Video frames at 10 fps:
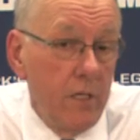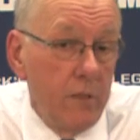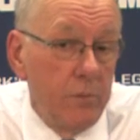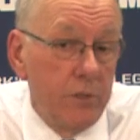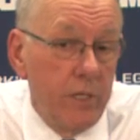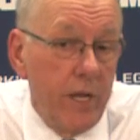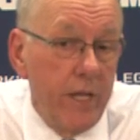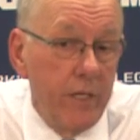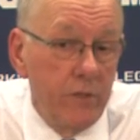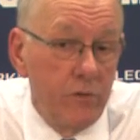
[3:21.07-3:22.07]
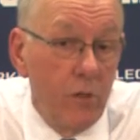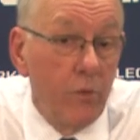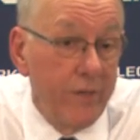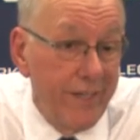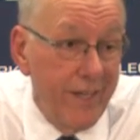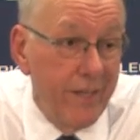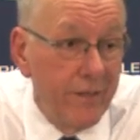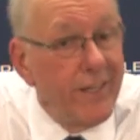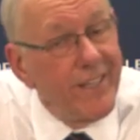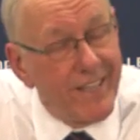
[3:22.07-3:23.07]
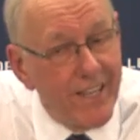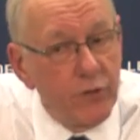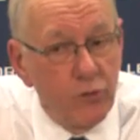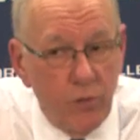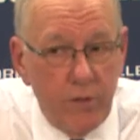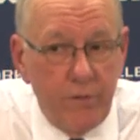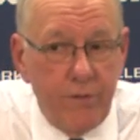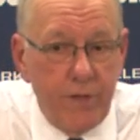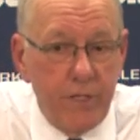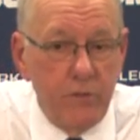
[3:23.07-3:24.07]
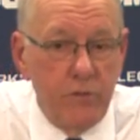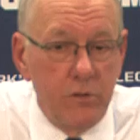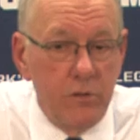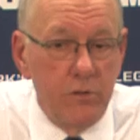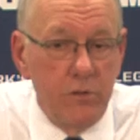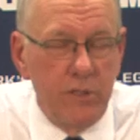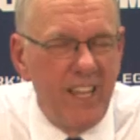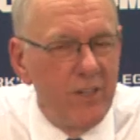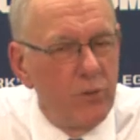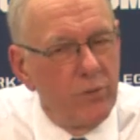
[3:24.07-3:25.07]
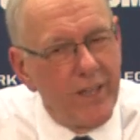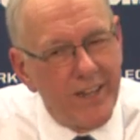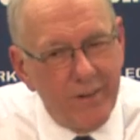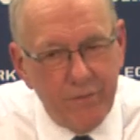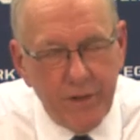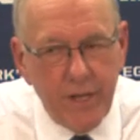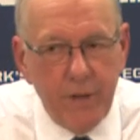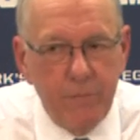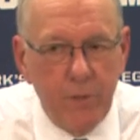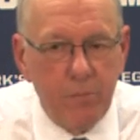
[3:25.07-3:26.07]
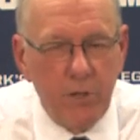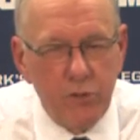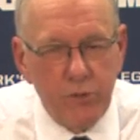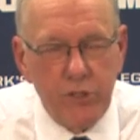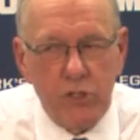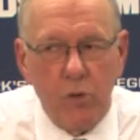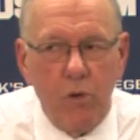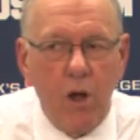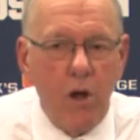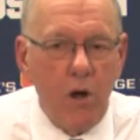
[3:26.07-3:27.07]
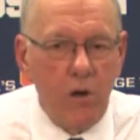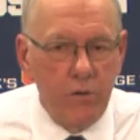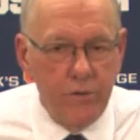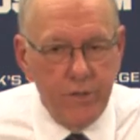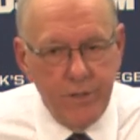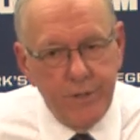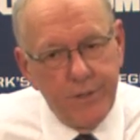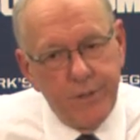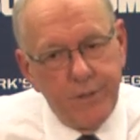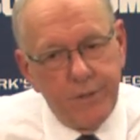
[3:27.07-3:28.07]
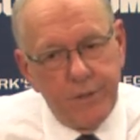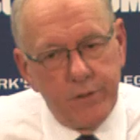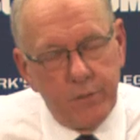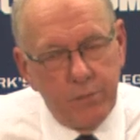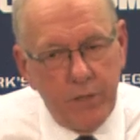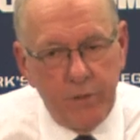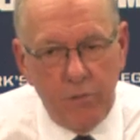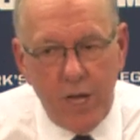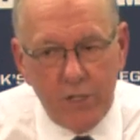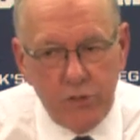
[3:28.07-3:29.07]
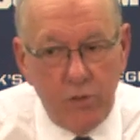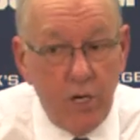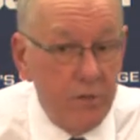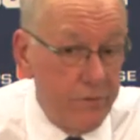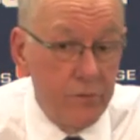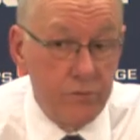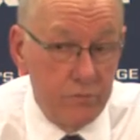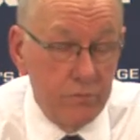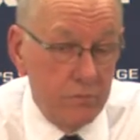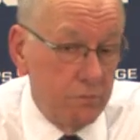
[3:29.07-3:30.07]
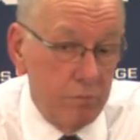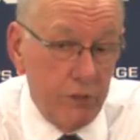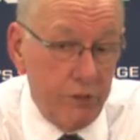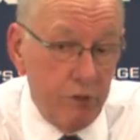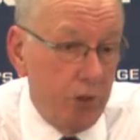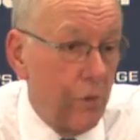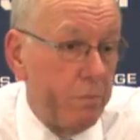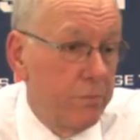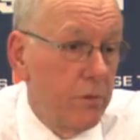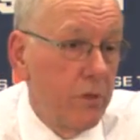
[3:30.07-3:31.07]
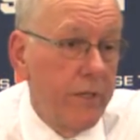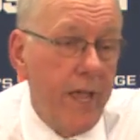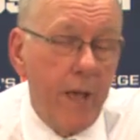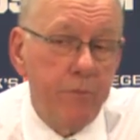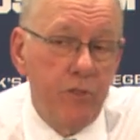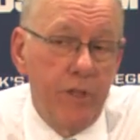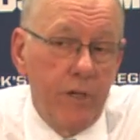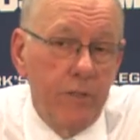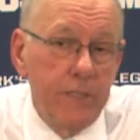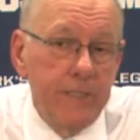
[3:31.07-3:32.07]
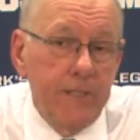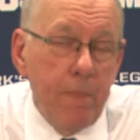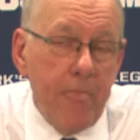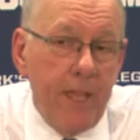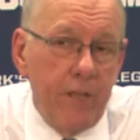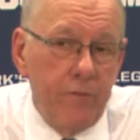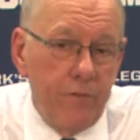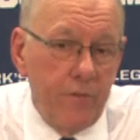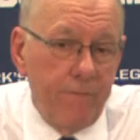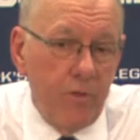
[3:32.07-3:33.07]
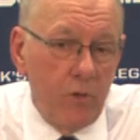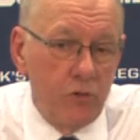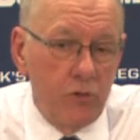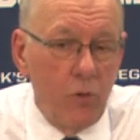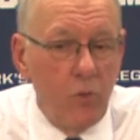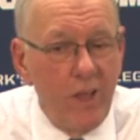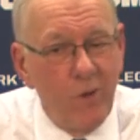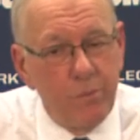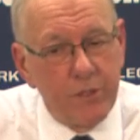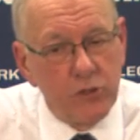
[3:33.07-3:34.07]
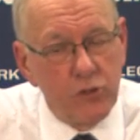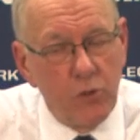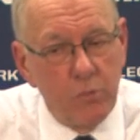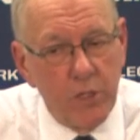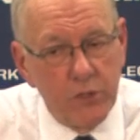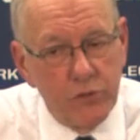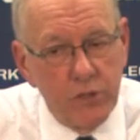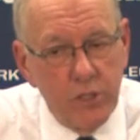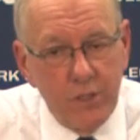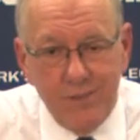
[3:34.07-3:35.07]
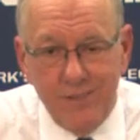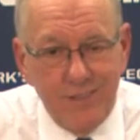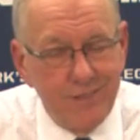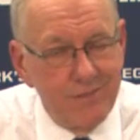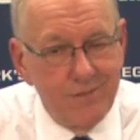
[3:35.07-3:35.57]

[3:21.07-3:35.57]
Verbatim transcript: But today he showed again that he can do other things you can't do that every game. They're pressuring so hard and they're playing rock so hard. There's really good good gaps there, and they're so helping so much that